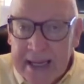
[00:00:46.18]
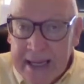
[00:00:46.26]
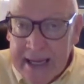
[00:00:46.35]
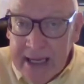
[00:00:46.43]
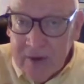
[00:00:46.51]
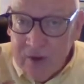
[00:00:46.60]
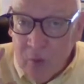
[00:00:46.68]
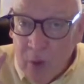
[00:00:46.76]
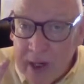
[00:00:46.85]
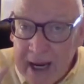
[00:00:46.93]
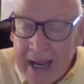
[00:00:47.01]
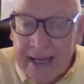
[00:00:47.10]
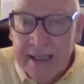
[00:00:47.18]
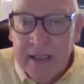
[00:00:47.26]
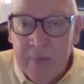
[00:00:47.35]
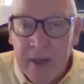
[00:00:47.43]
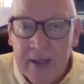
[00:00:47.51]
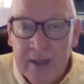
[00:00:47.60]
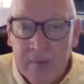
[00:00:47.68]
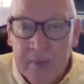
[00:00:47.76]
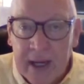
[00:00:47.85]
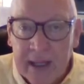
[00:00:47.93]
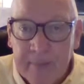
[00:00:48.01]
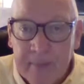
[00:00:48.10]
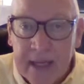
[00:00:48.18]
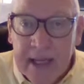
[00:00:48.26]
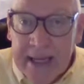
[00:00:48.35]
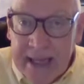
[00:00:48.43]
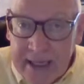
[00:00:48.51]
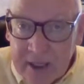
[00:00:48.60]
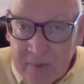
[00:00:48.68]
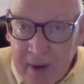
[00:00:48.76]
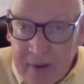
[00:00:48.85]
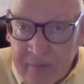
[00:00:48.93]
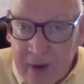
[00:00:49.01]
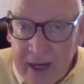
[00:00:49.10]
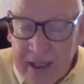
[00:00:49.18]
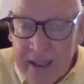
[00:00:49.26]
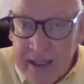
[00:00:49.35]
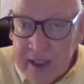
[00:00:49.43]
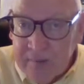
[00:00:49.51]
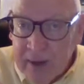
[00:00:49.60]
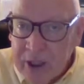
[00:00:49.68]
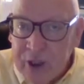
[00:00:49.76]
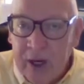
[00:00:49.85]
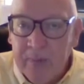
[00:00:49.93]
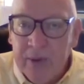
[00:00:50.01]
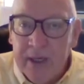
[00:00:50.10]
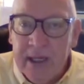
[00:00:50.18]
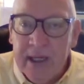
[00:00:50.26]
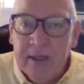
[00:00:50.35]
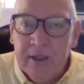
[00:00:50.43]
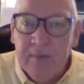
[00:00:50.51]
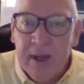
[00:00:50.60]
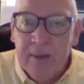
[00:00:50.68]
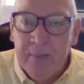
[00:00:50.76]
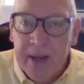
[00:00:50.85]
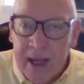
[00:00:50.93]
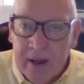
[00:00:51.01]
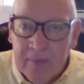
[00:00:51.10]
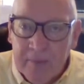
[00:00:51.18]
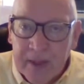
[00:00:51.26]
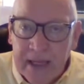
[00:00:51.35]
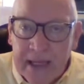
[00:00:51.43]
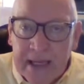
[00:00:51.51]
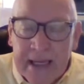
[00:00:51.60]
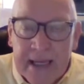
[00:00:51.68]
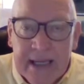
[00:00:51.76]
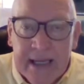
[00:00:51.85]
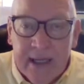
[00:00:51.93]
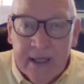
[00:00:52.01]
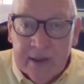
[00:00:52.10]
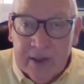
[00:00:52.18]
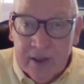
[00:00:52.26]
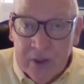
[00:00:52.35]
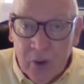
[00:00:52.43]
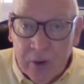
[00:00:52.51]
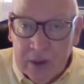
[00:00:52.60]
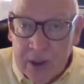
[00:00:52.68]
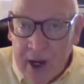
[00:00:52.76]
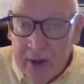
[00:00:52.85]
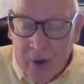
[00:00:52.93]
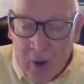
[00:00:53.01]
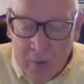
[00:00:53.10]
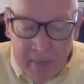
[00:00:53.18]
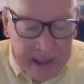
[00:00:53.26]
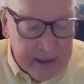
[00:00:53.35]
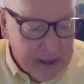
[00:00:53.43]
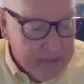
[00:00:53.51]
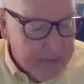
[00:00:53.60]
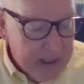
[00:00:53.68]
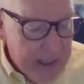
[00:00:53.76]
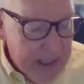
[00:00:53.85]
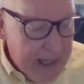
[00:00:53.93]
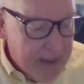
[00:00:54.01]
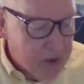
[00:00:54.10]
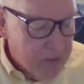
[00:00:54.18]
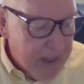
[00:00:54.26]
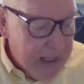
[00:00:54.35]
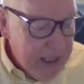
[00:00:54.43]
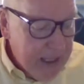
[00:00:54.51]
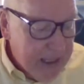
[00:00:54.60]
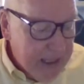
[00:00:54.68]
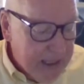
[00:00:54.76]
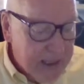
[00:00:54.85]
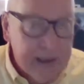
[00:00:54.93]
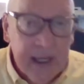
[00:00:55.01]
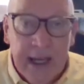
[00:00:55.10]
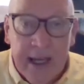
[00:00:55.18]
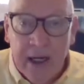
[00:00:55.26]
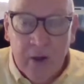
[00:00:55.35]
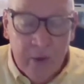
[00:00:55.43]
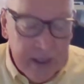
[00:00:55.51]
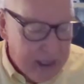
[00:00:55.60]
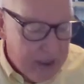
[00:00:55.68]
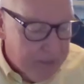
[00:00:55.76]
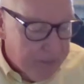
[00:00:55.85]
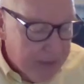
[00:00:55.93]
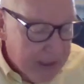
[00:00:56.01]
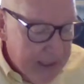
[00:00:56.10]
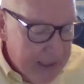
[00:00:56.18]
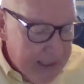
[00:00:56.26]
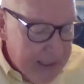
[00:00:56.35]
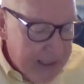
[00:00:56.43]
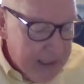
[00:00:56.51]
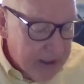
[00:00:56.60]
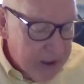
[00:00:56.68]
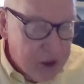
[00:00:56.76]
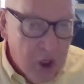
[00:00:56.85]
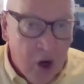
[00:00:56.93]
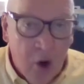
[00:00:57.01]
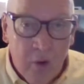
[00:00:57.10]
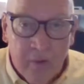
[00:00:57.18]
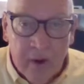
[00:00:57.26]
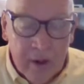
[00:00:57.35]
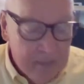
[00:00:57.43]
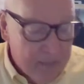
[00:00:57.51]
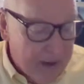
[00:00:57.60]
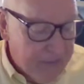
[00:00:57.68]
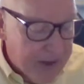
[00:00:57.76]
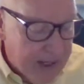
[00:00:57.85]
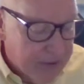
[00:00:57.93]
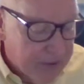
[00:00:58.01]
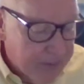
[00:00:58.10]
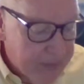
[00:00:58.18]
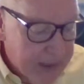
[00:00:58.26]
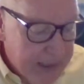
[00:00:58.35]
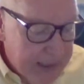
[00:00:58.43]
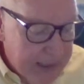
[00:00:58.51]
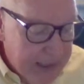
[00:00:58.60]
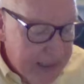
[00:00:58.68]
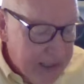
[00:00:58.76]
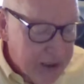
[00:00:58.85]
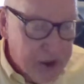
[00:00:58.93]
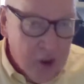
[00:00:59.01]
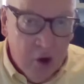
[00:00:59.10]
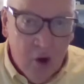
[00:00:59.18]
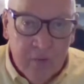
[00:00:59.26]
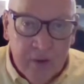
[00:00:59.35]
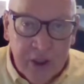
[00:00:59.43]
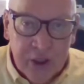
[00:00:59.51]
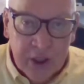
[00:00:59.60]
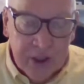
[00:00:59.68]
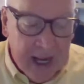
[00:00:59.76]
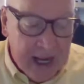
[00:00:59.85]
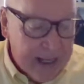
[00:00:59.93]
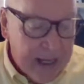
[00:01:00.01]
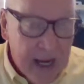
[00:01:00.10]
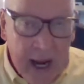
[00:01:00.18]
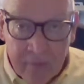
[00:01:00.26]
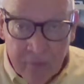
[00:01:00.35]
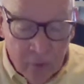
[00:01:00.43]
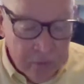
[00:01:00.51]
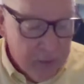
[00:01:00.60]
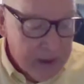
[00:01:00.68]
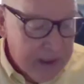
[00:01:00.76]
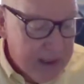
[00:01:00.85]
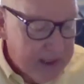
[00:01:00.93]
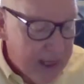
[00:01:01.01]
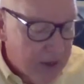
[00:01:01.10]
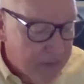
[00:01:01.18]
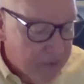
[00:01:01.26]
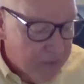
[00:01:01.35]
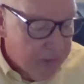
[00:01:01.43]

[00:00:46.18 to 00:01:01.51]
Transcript: He is the one I can depend upon. He is my friend. He is my shepherd. He is my pal. He is the Lord God Almighty. And to me, he is Elohim. He is Jehovah, my Father. He is Jehovah Shaddai. I've written these down, so